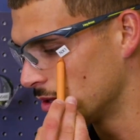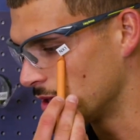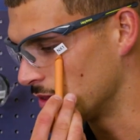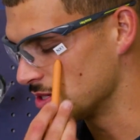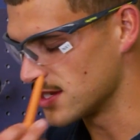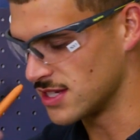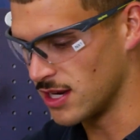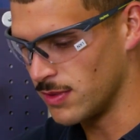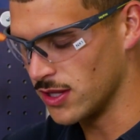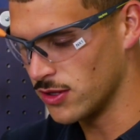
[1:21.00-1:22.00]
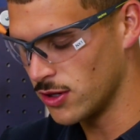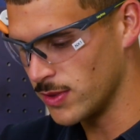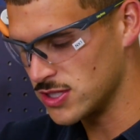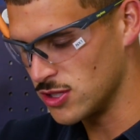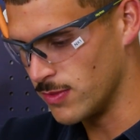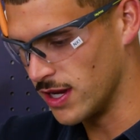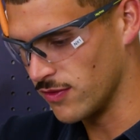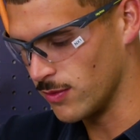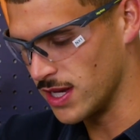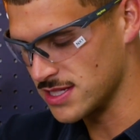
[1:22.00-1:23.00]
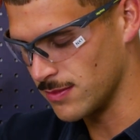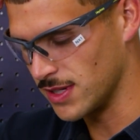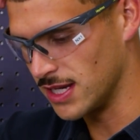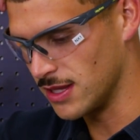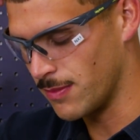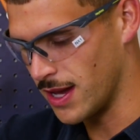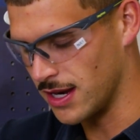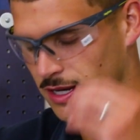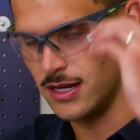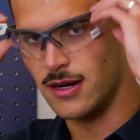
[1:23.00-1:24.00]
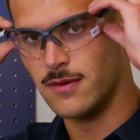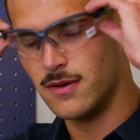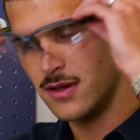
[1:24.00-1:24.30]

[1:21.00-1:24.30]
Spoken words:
that this is gonna be a little bit too big for me as I'm getting the pen in here.